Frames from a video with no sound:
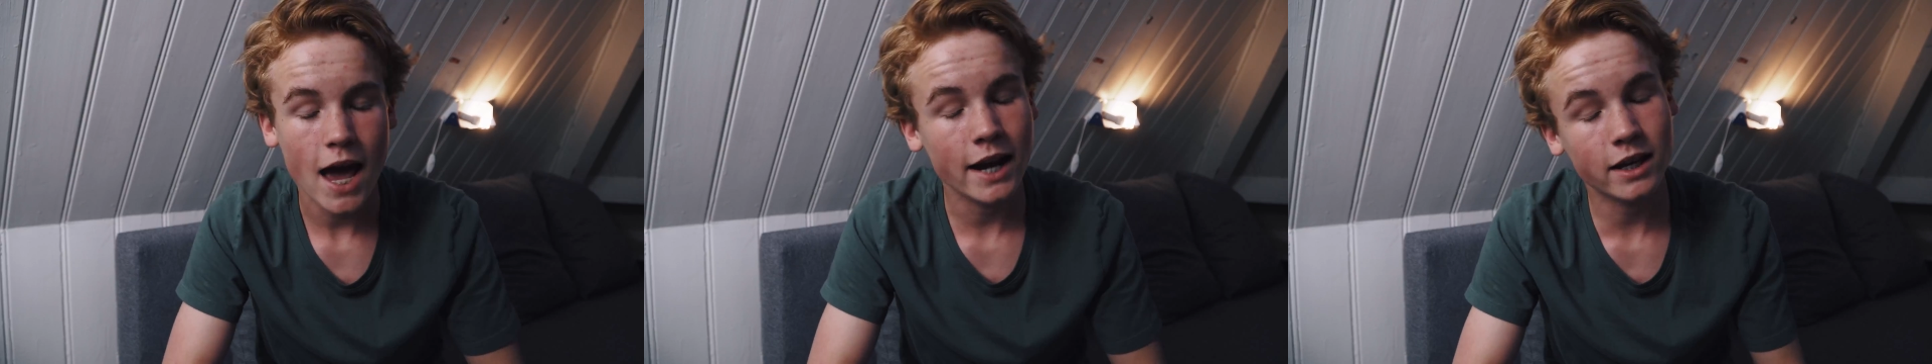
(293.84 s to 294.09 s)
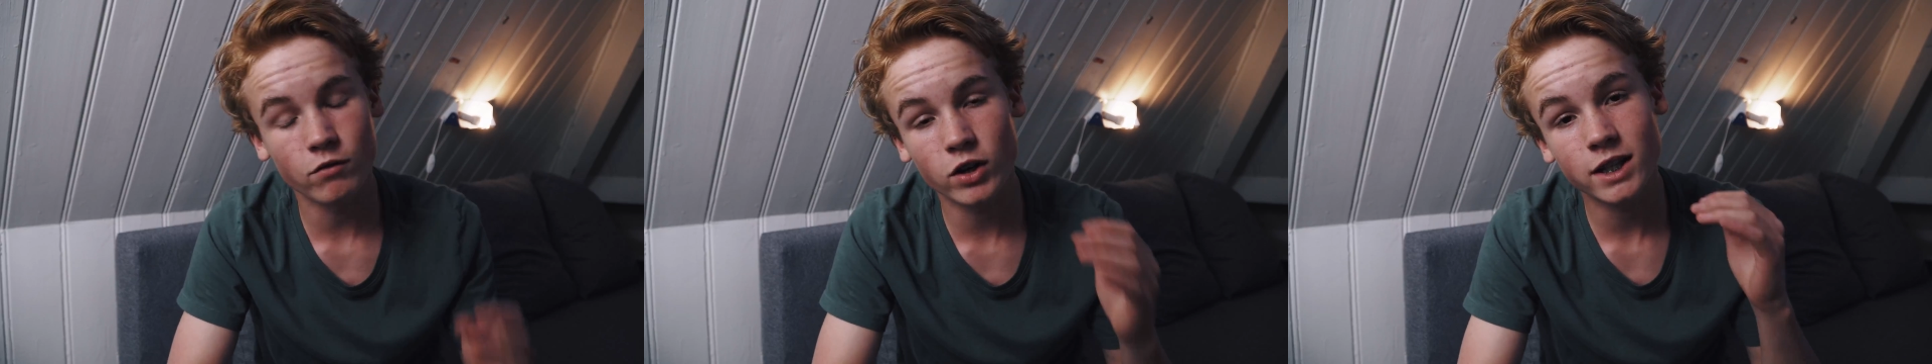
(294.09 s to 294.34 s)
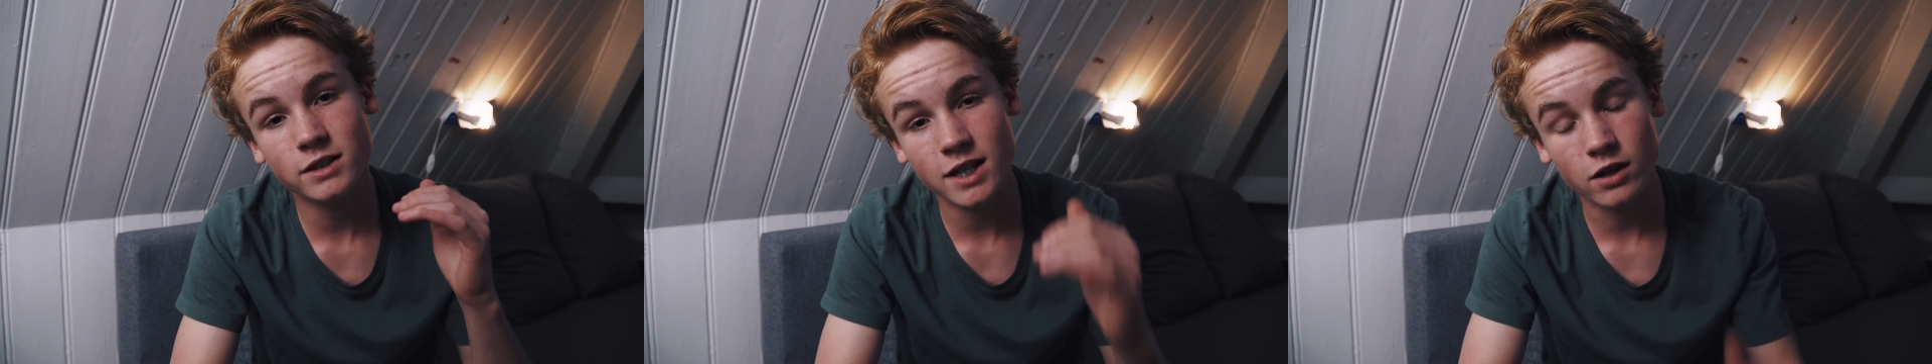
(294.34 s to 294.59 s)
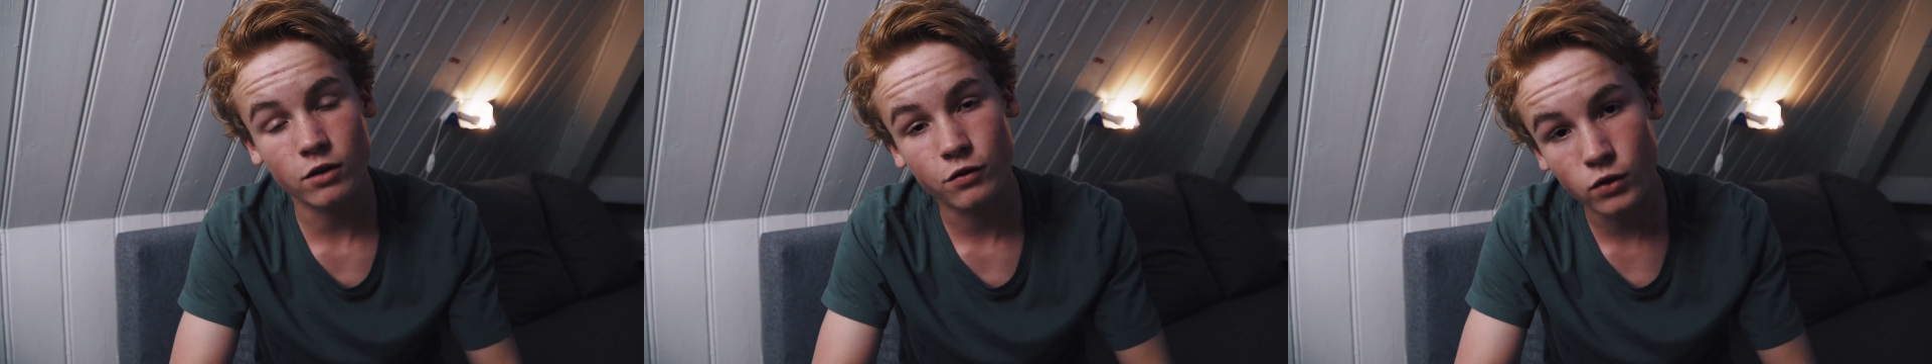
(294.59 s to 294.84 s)
and it can really
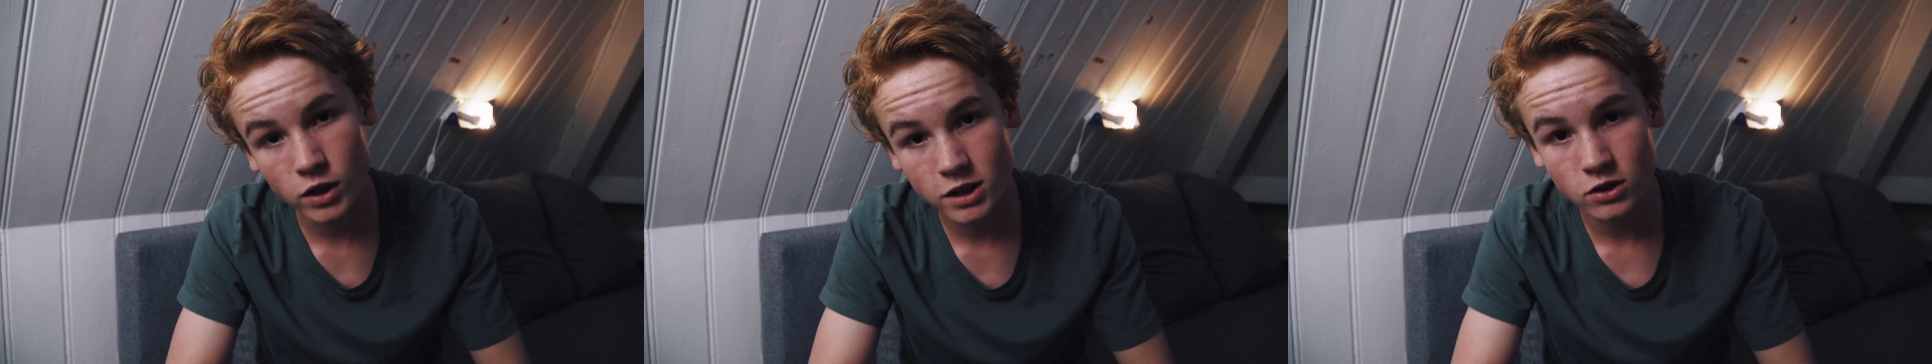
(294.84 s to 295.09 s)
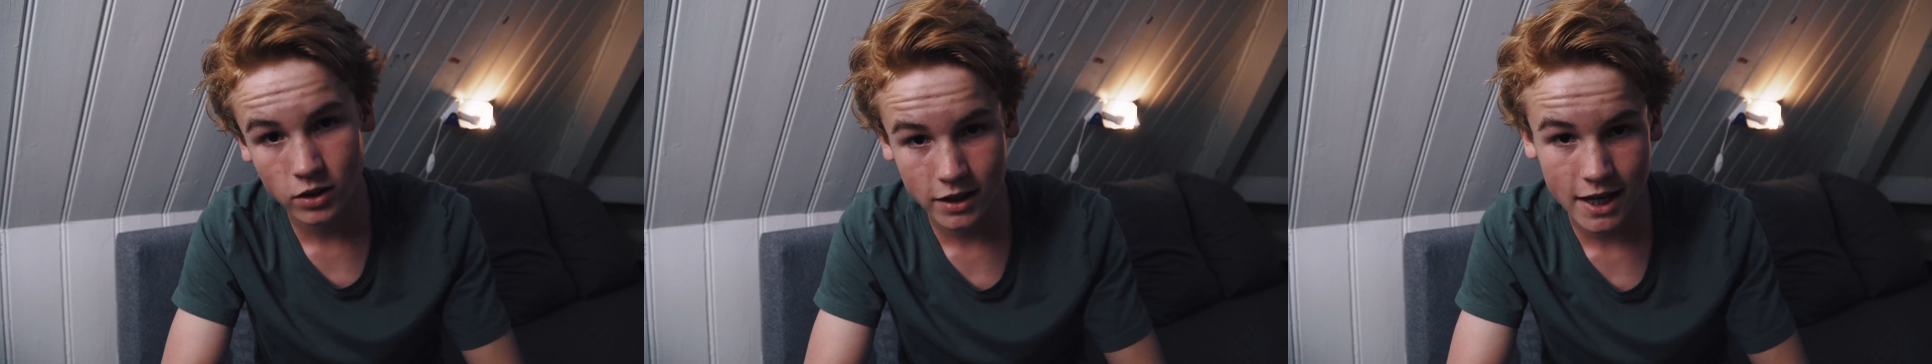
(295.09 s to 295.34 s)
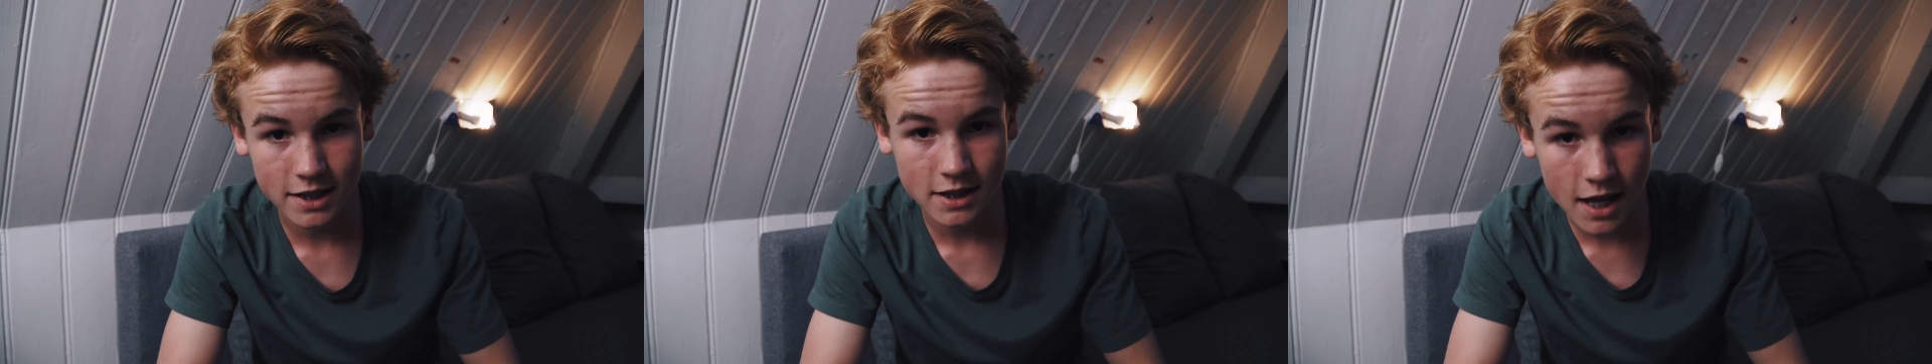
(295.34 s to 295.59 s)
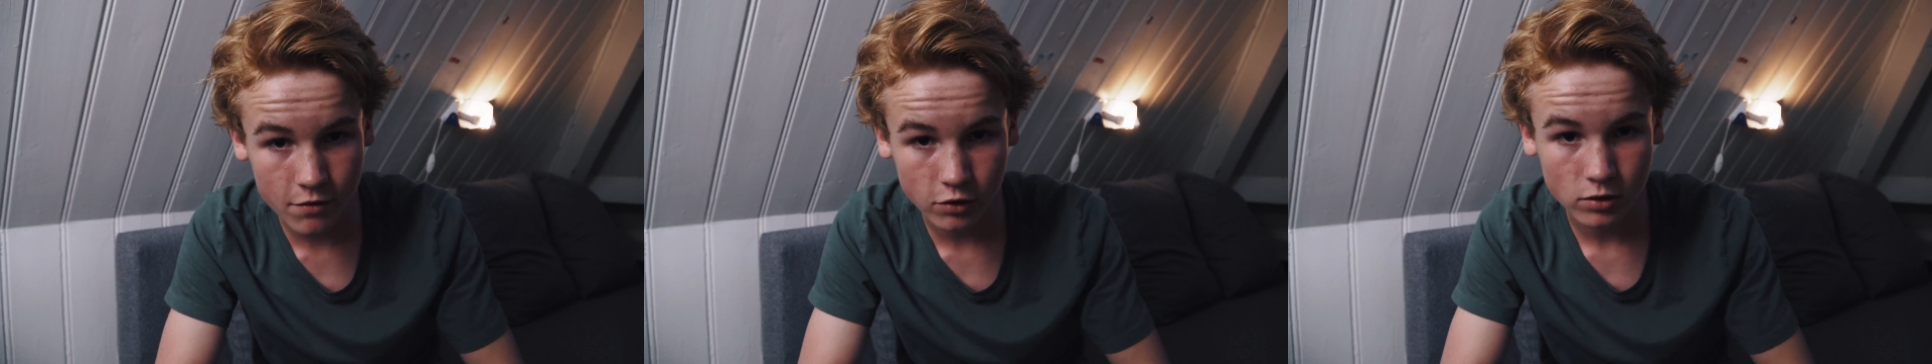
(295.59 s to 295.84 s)
take your footage to the next
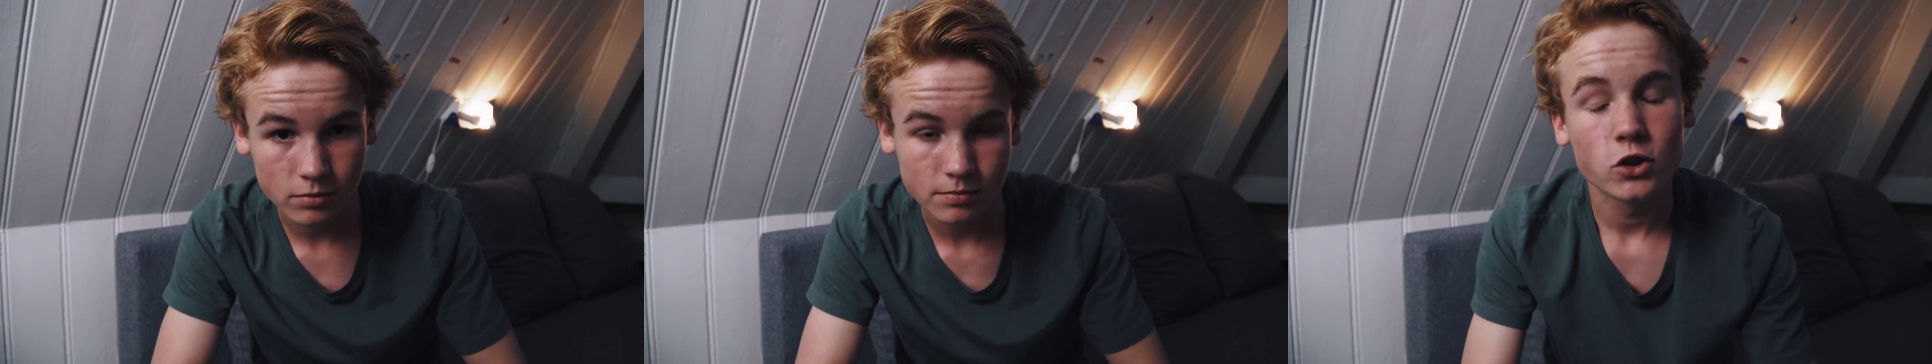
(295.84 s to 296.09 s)
level.